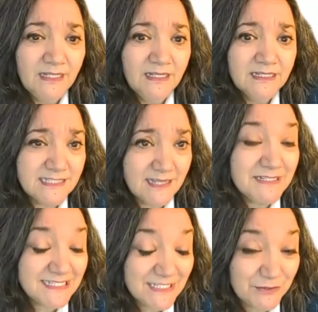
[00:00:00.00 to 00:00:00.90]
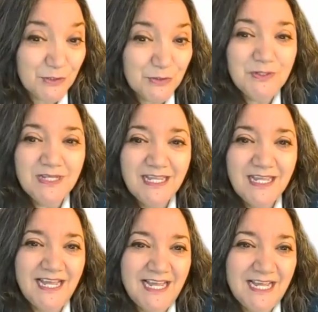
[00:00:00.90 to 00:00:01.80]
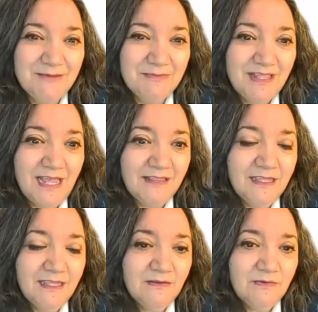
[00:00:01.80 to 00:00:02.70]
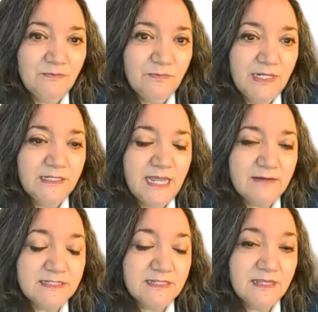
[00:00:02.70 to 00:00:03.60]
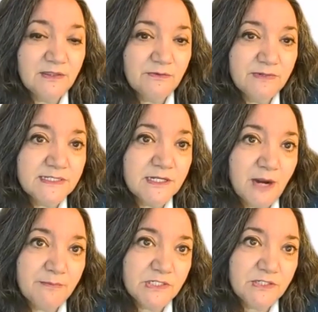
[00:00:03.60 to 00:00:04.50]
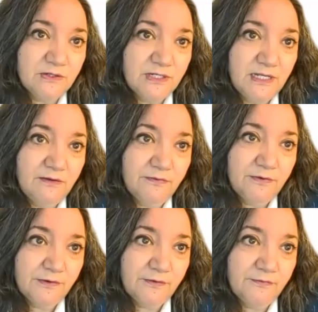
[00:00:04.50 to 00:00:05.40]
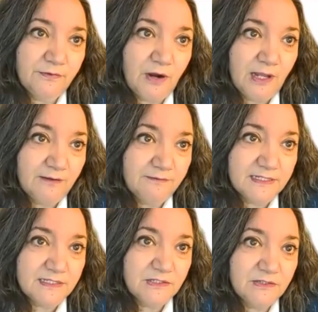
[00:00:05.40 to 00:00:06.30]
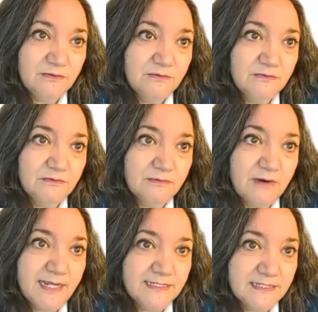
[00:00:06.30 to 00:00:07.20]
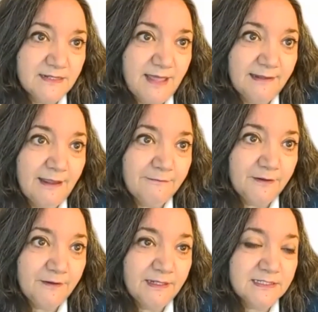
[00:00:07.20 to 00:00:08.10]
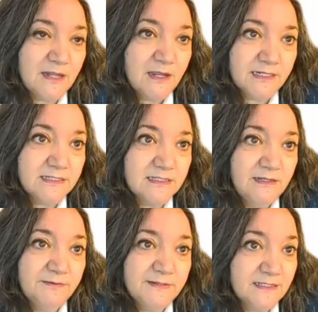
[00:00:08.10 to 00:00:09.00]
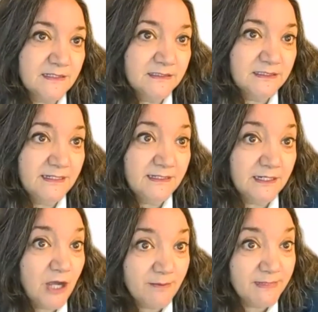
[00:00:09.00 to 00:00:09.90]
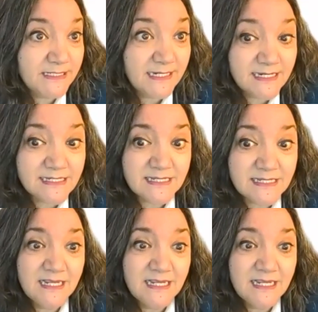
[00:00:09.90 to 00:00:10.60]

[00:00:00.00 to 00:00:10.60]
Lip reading: 70. I think we can now see that there is an opportunity for all of us to rise to that level, as long as the facility can accommodate us.